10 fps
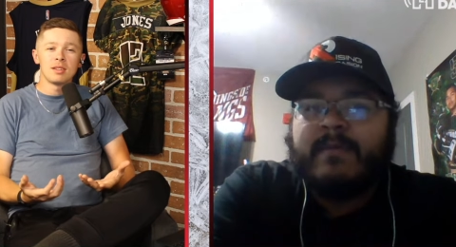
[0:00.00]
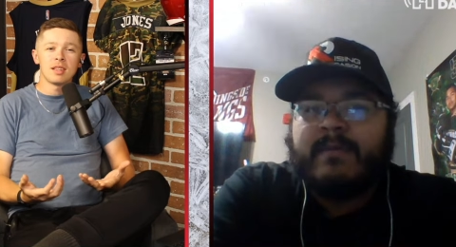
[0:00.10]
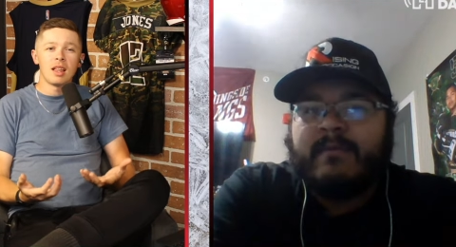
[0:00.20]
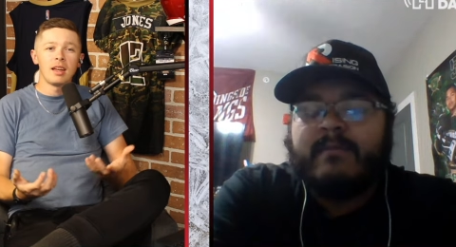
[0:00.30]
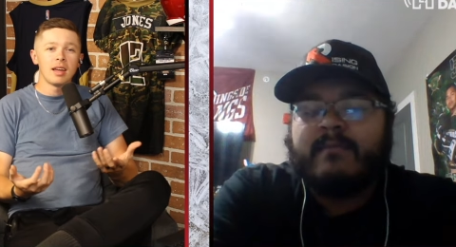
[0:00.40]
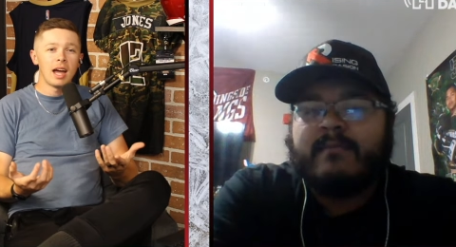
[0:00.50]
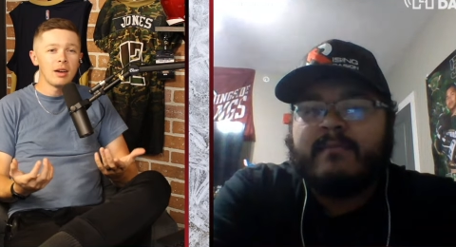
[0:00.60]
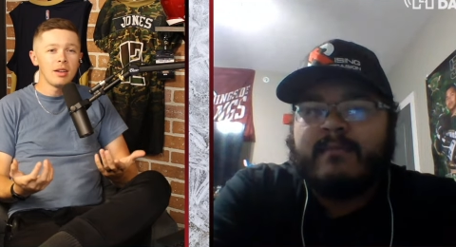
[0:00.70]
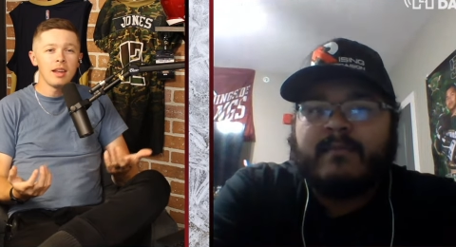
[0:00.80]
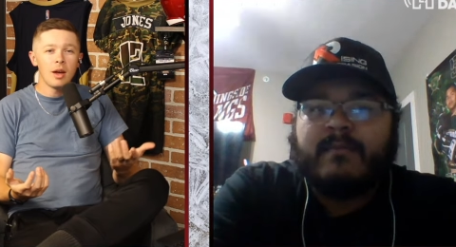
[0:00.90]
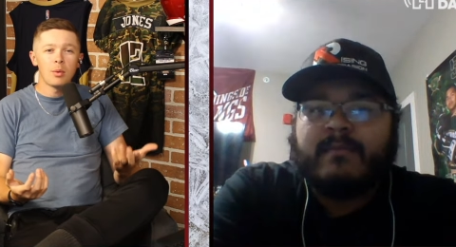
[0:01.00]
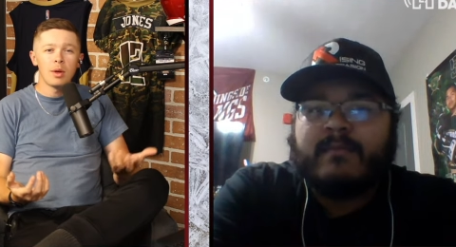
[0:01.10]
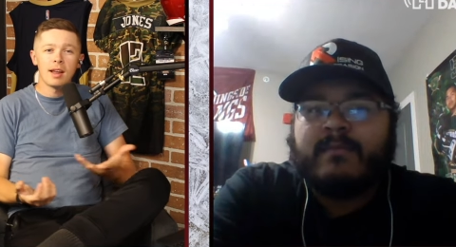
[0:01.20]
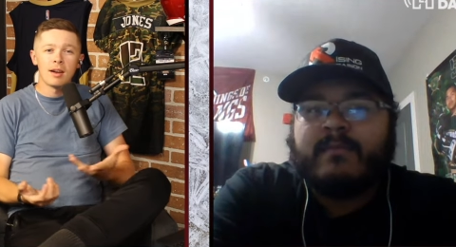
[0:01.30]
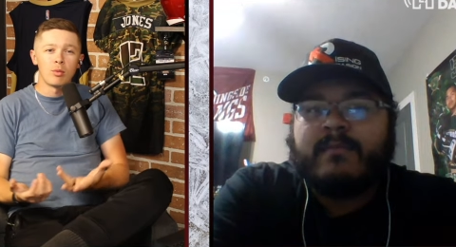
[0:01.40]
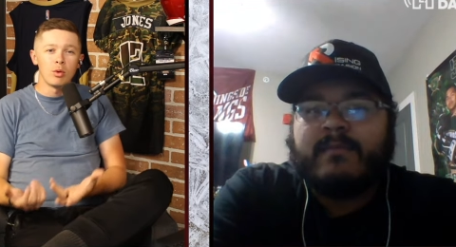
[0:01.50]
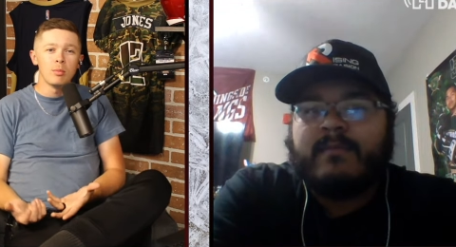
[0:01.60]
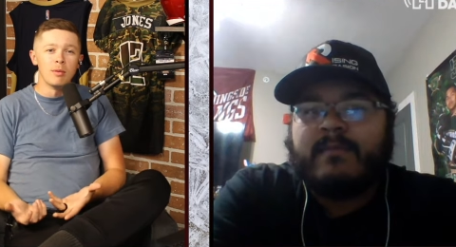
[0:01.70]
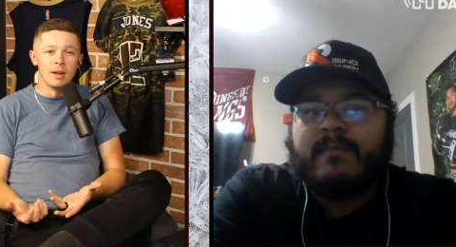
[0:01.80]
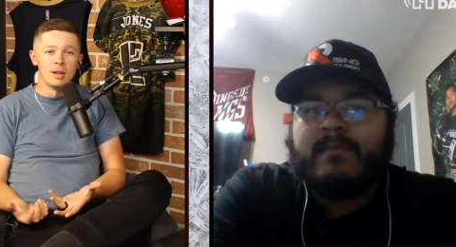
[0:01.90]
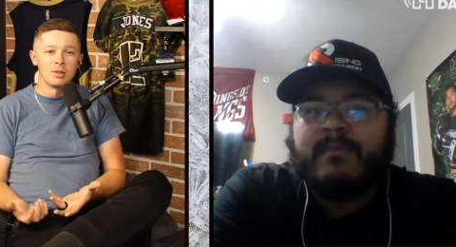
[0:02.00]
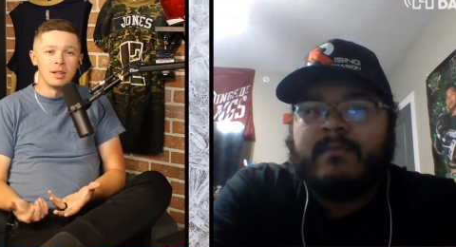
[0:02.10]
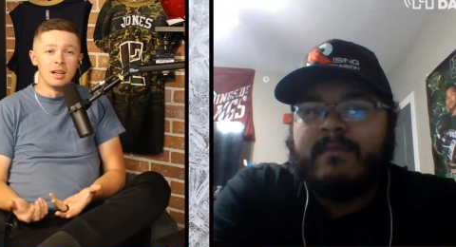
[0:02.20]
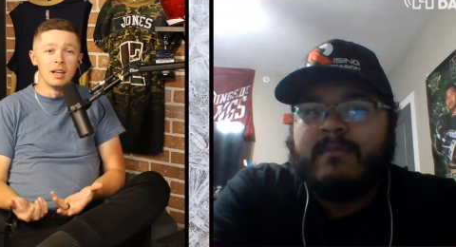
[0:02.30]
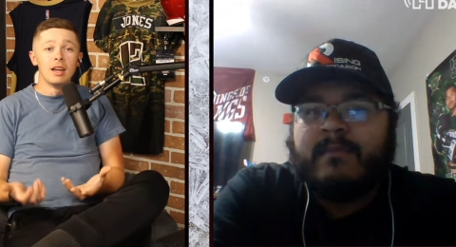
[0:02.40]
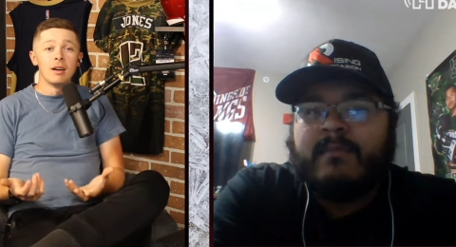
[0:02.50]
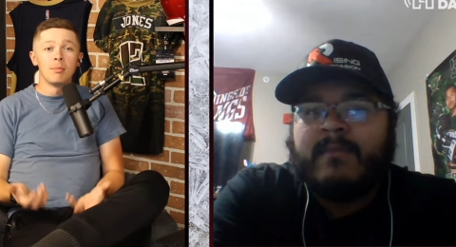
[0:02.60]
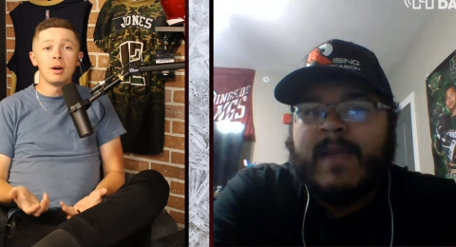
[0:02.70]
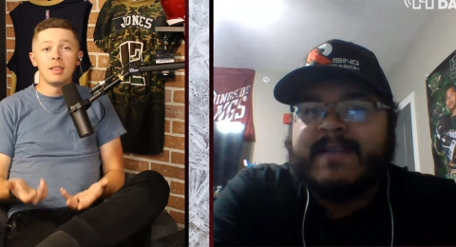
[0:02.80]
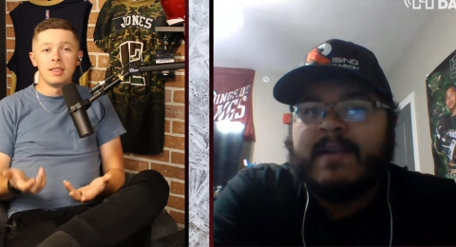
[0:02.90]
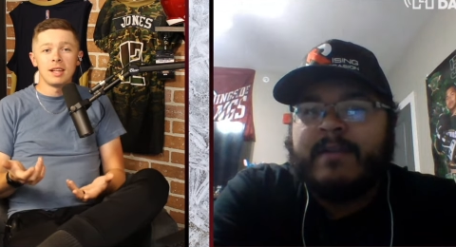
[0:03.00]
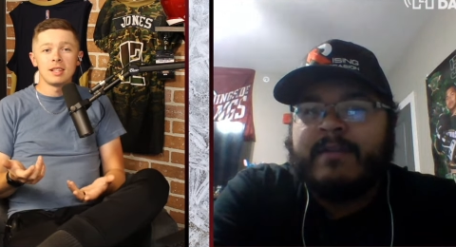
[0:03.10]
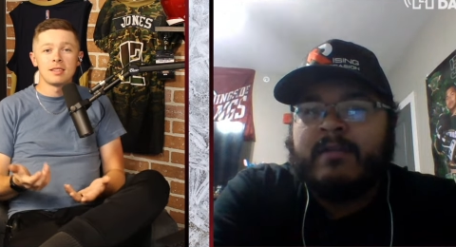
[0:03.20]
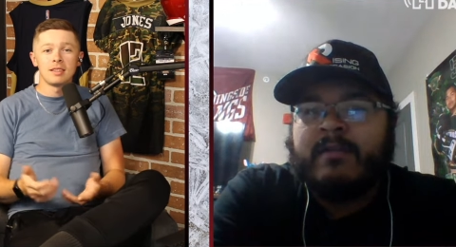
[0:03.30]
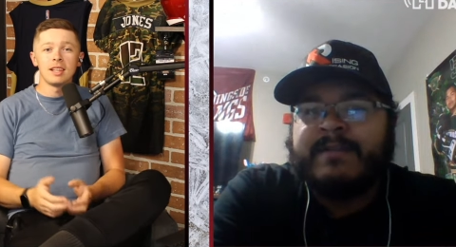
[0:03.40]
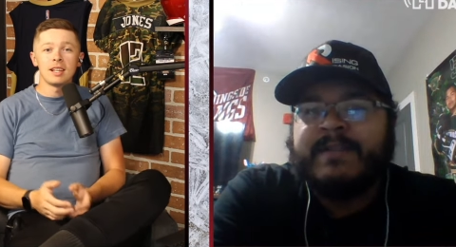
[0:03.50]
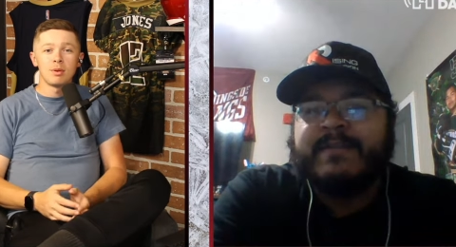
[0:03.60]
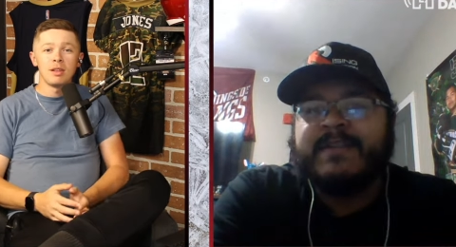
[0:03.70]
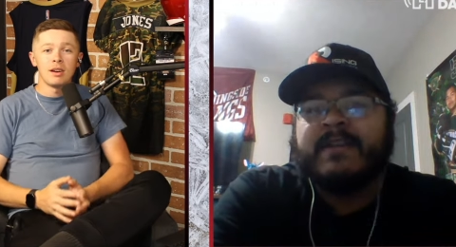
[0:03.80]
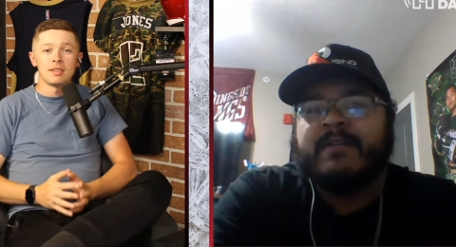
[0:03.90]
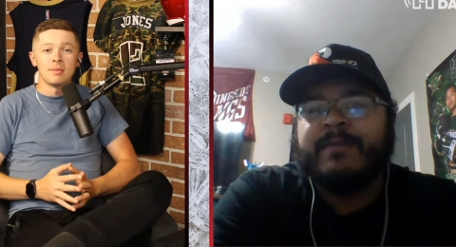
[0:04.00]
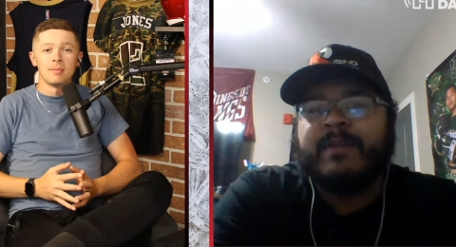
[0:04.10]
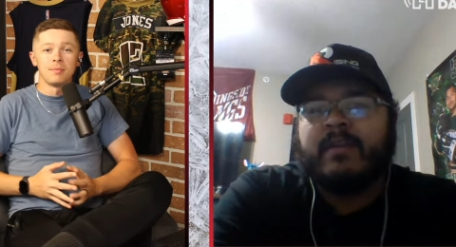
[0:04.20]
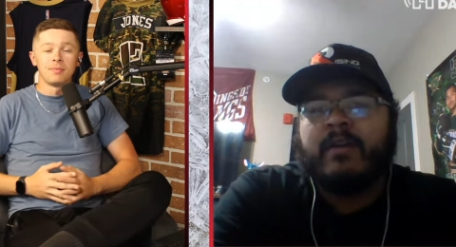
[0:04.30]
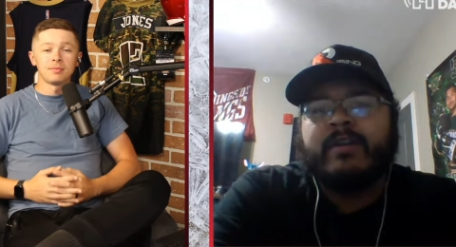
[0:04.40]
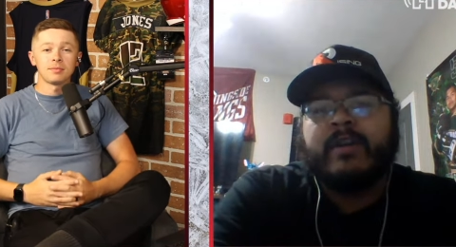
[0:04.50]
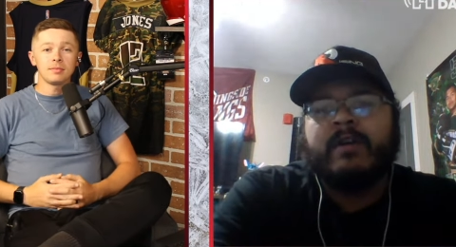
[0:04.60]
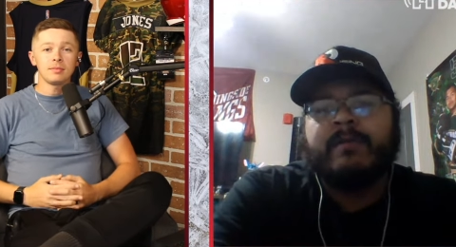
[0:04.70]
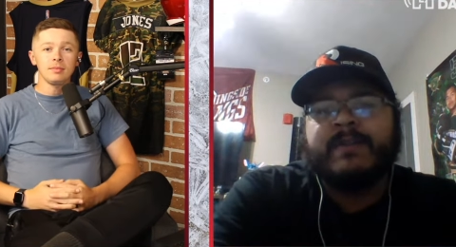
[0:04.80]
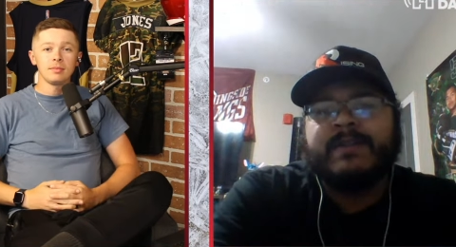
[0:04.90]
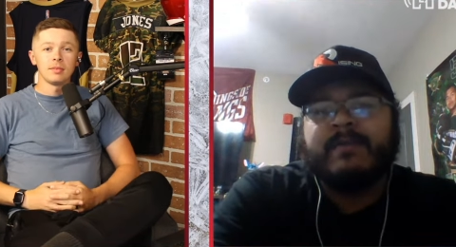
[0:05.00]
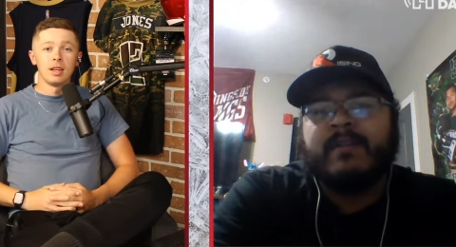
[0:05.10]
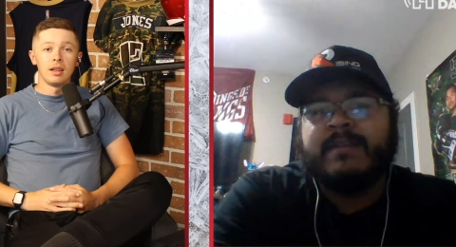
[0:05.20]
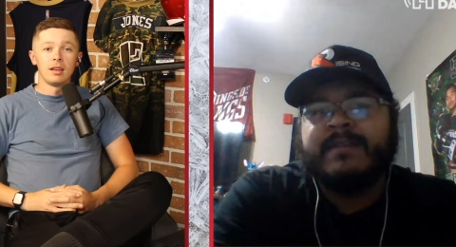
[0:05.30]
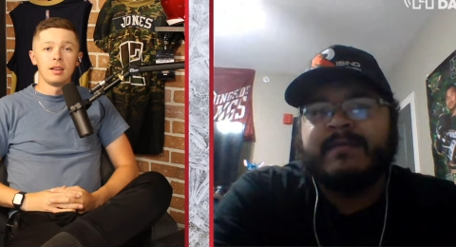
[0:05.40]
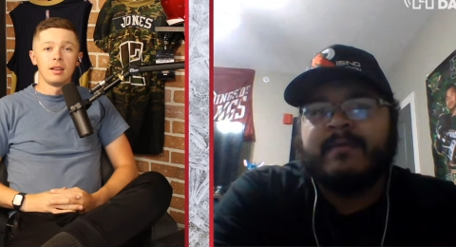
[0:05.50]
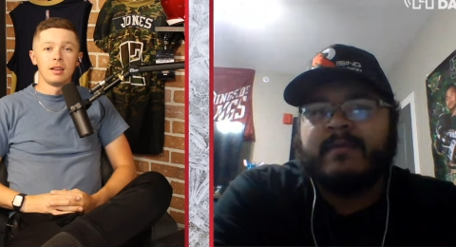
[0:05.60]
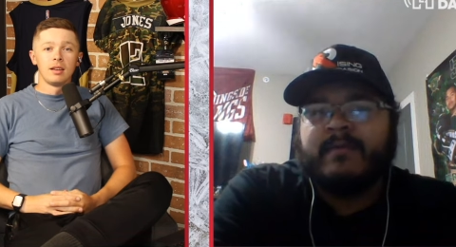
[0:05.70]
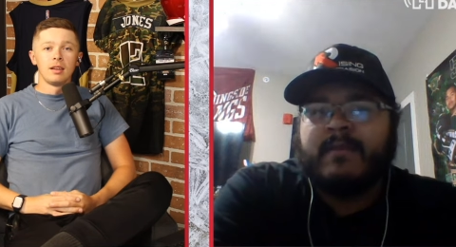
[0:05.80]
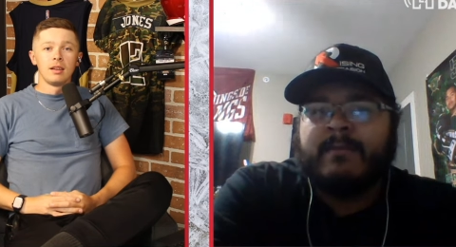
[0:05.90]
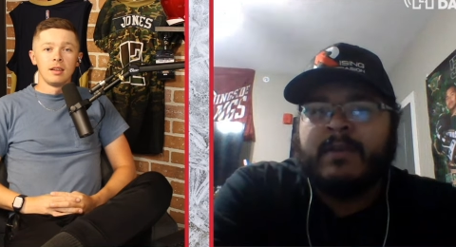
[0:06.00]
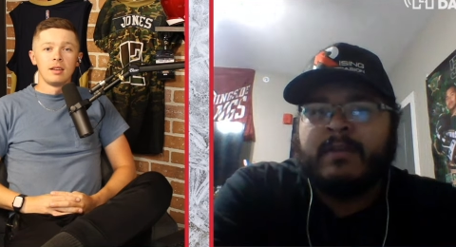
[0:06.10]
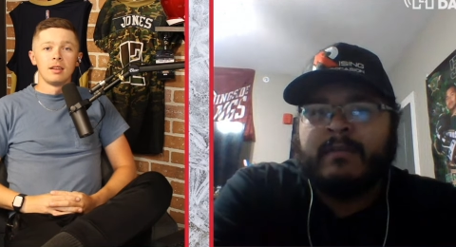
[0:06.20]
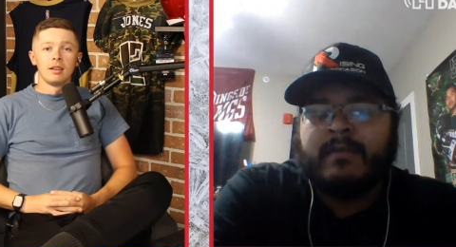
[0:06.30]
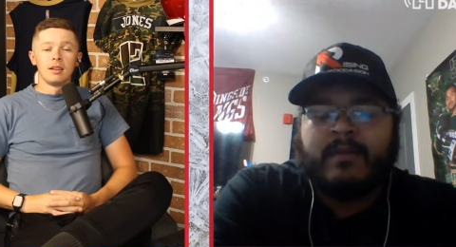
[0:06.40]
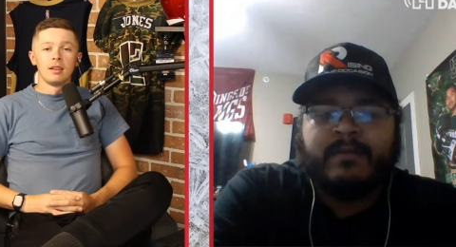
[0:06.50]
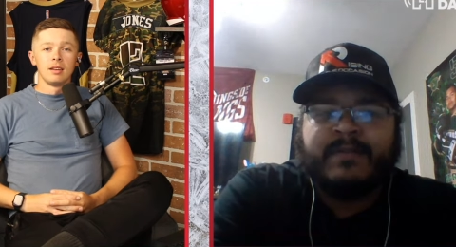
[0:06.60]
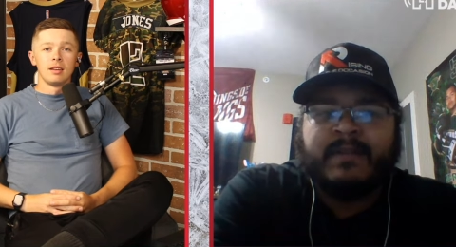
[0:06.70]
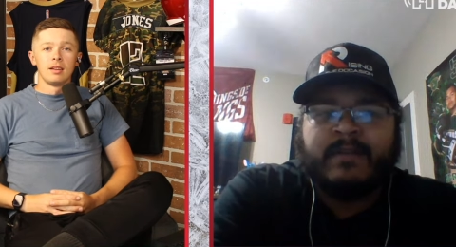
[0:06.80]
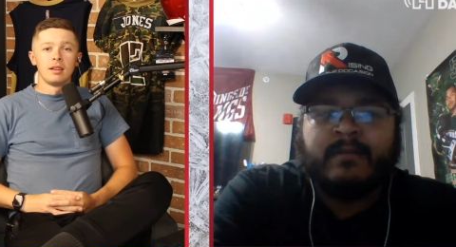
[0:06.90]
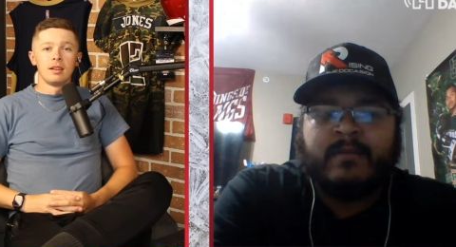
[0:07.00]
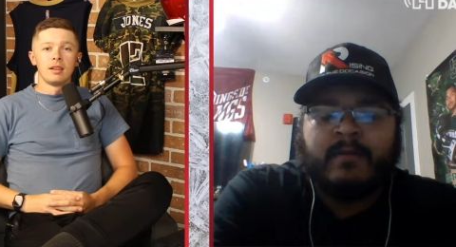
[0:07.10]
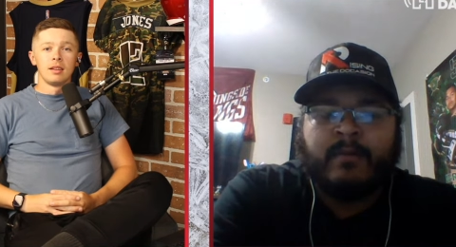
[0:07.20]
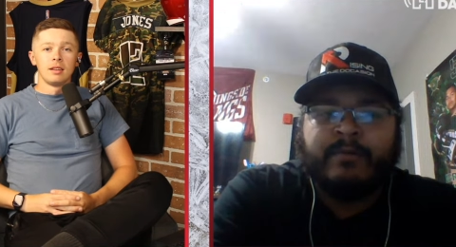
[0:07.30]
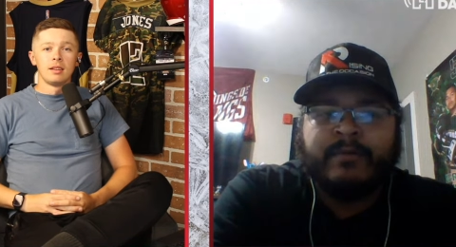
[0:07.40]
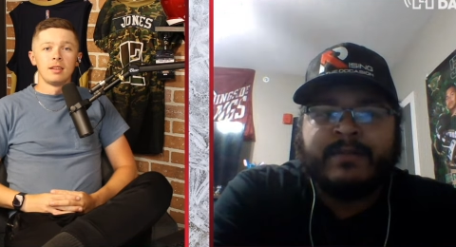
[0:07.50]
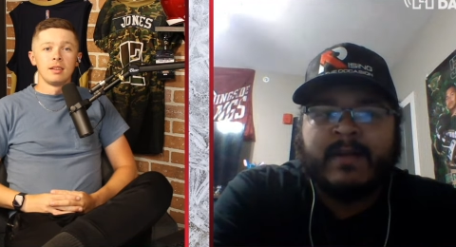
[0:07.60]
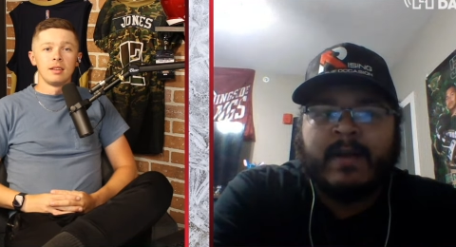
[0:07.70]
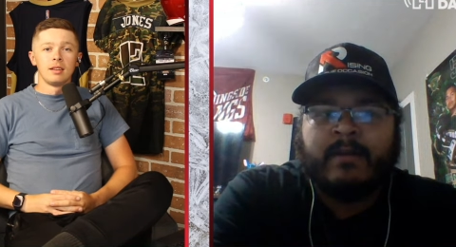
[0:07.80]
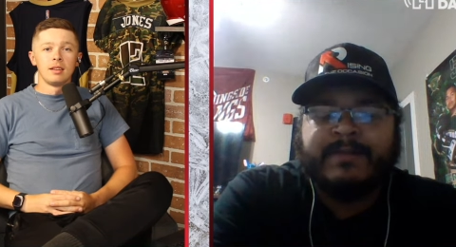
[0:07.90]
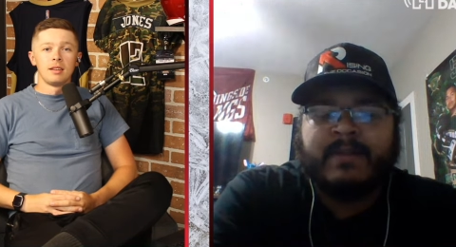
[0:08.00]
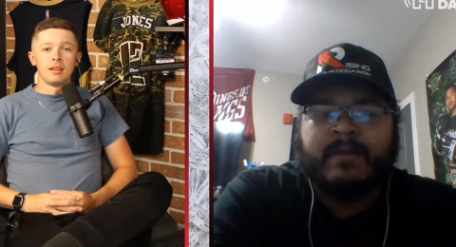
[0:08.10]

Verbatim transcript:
Speaker 1: thought like, how do they not run out of room eventually? But that's, that's how they do it in City awesome. with
Speaker 2: the Car Cup, just because I mean, you see the older styles,